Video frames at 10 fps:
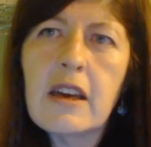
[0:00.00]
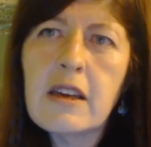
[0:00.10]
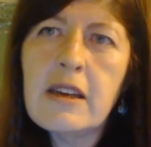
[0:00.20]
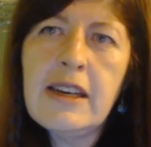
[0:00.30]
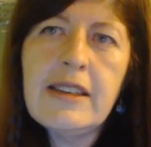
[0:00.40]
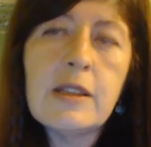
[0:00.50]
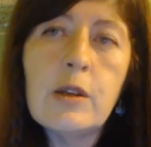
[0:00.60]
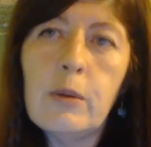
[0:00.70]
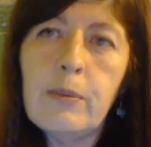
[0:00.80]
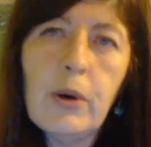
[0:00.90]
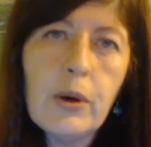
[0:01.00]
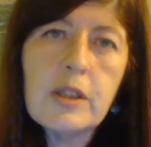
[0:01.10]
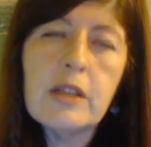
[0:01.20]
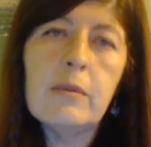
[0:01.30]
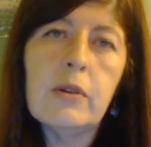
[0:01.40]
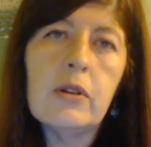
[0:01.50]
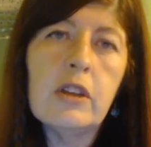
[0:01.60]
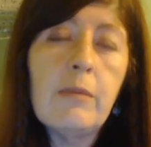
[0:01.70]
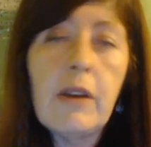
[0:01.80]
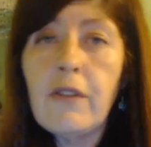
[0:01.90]
it's not possible,
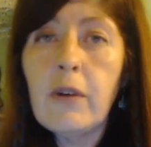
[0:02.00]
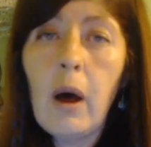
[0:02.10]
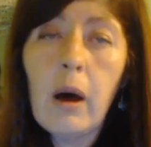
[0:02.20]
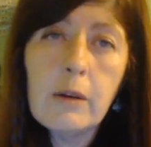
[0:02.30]
you may feel